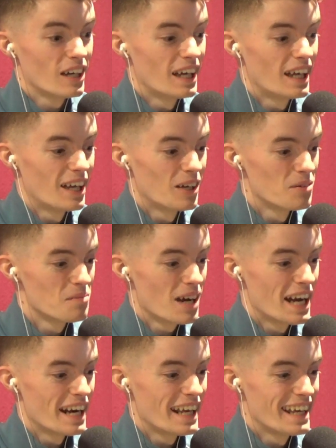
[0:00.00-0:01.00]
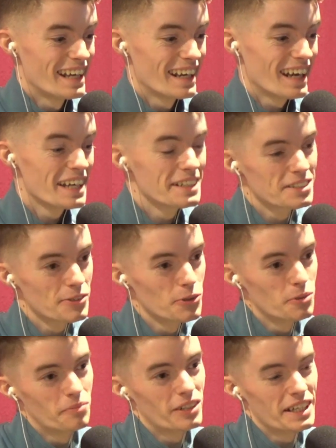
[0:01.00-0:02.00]
And then I
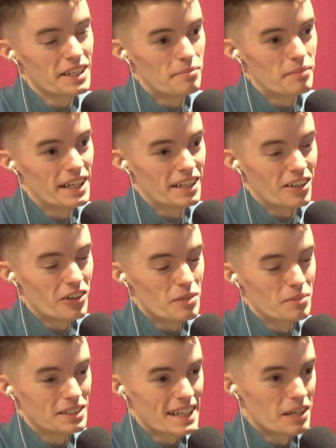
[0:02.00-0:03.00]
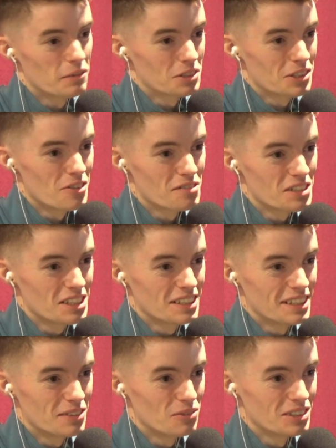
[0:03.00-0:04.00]
assumed that he'd made an agreement then with the UFC
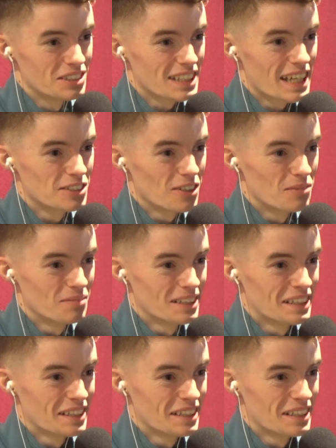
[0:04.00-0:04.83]
that he wouldn't schedule him.